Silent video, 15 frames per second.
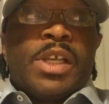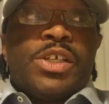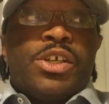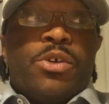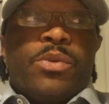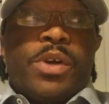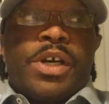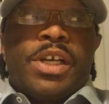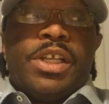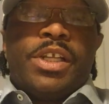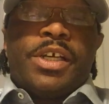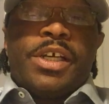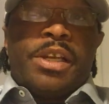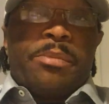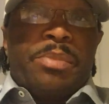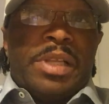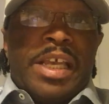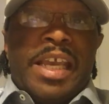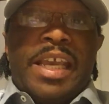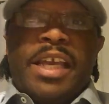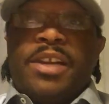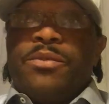So we're going to look at a
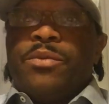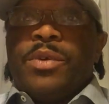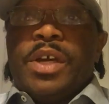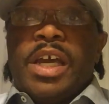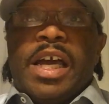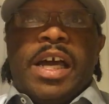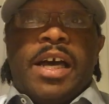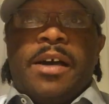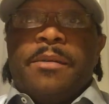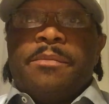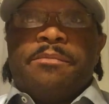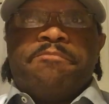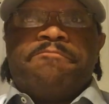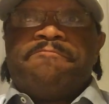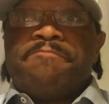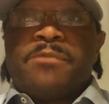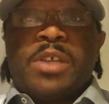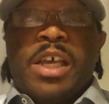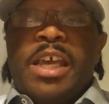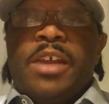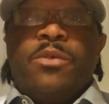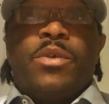plan
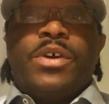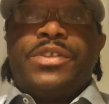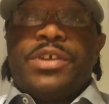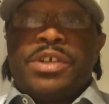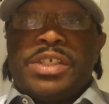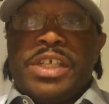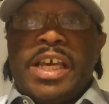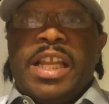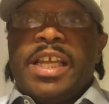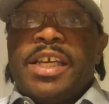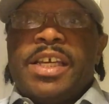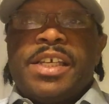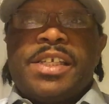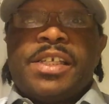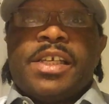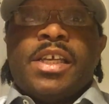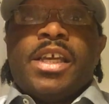and what they're telling us.